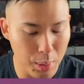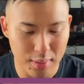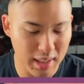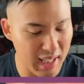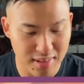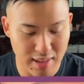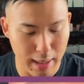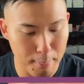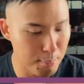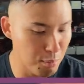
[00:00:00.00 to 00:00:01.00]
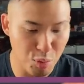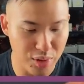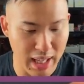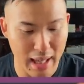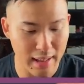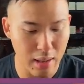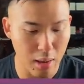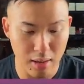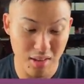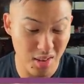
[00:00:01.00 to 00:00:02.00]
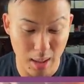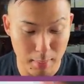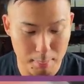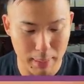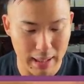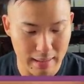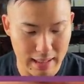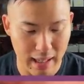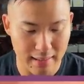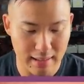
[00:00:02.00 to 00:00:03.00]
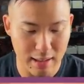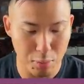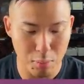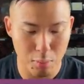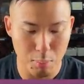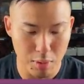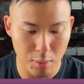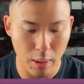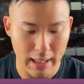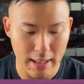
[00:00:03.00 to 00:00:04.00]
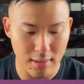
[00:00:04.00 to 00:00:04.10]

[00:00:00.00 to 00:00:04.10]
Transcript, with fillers: Worst case, we'll see how they go in consignment. But yeah, I think these will move quite